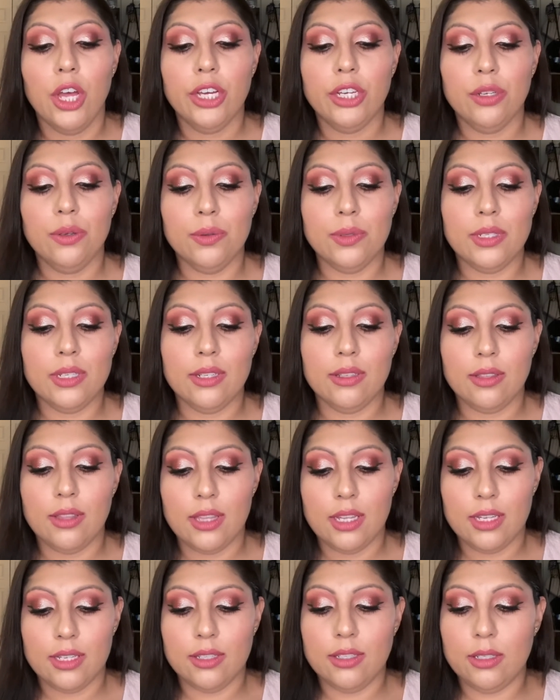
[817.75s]
using
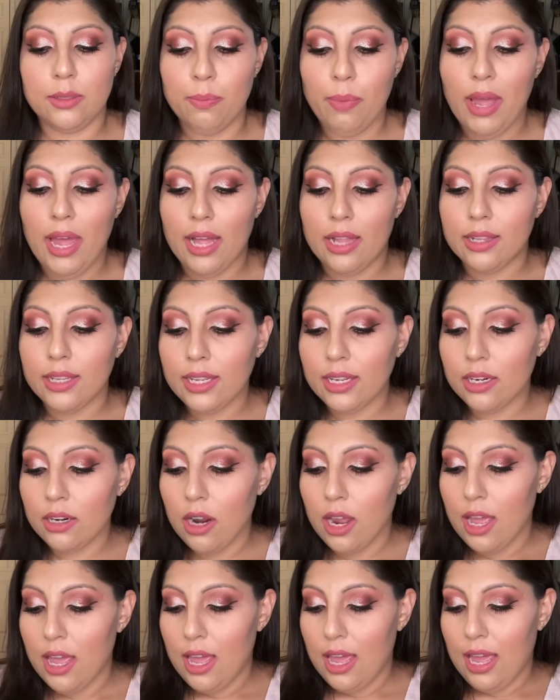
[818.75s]
this palette.
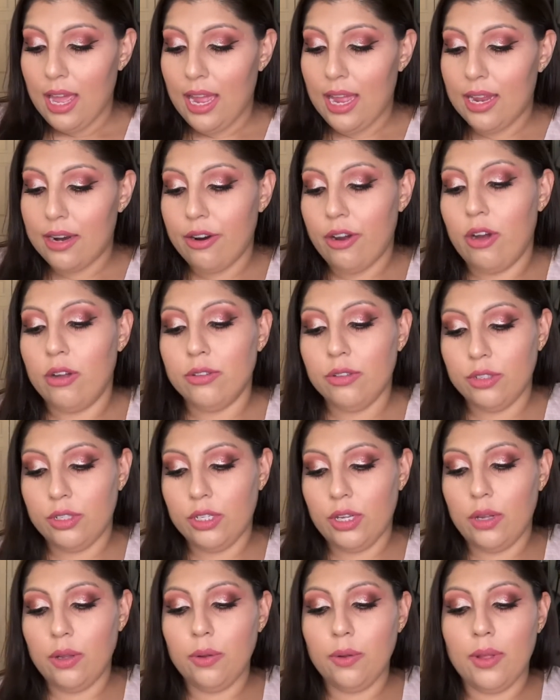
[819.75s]
And
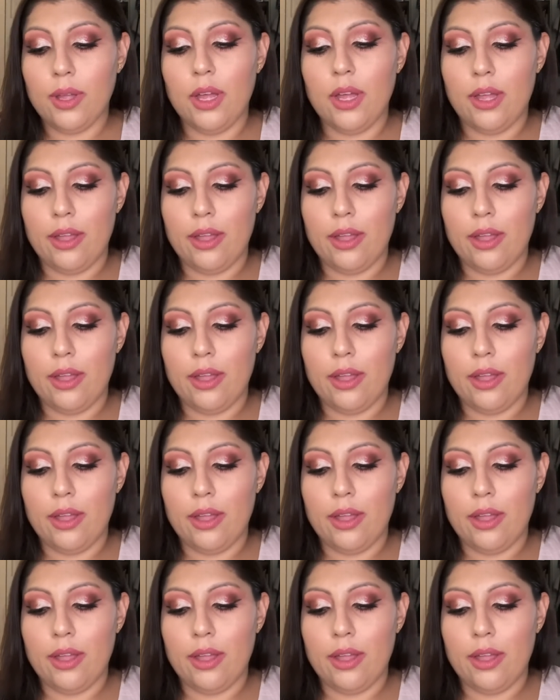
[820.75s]
also,